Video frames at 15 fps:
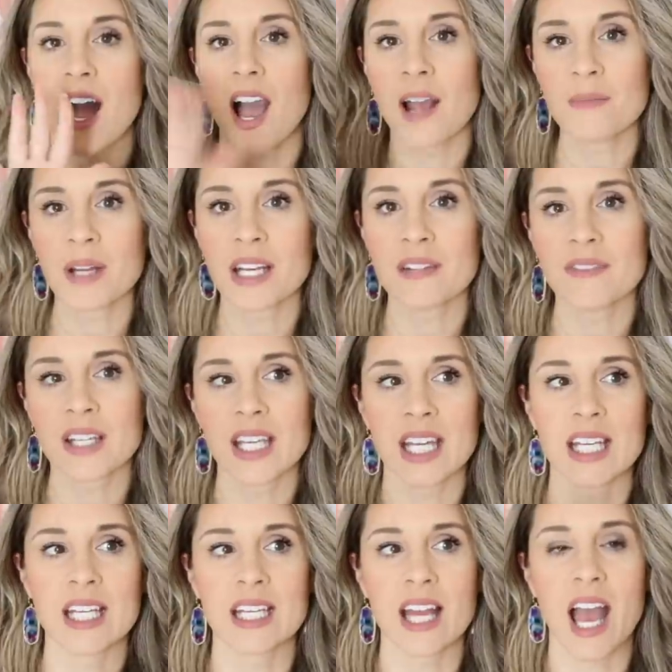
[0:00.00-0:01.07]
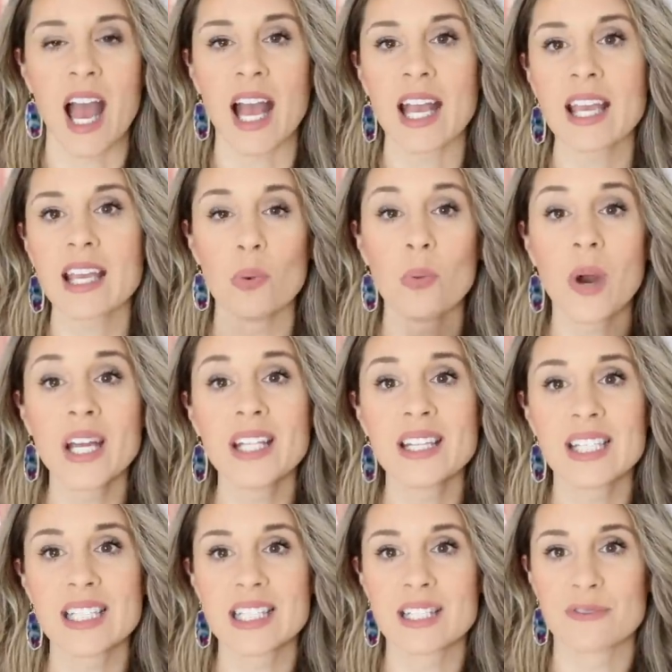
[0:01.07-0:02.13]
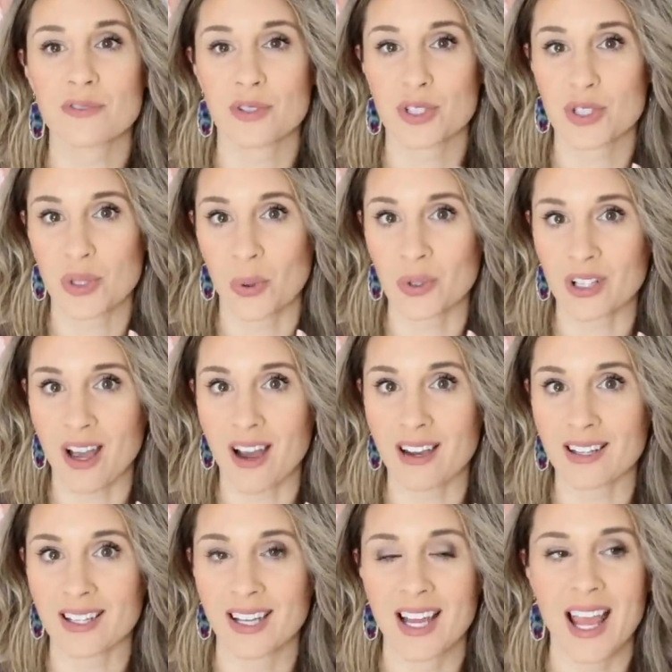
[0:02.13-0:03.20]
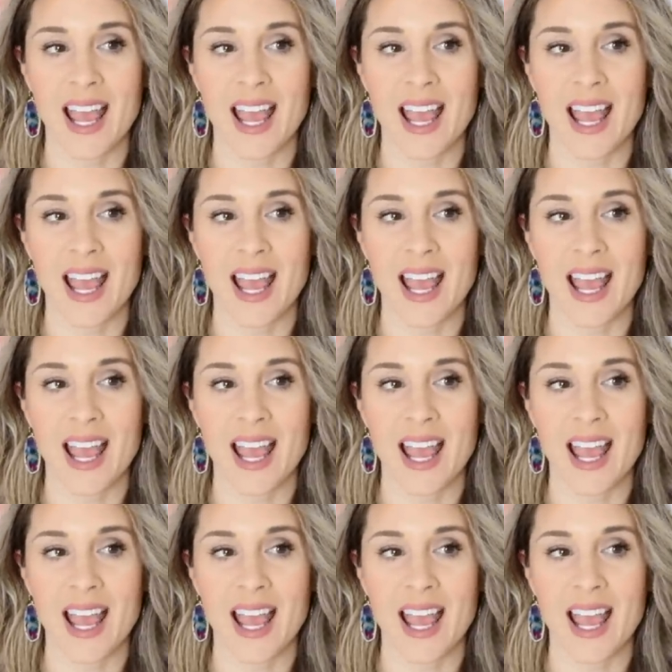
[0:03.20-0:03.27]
I'm not even kidding. I wanted this for so long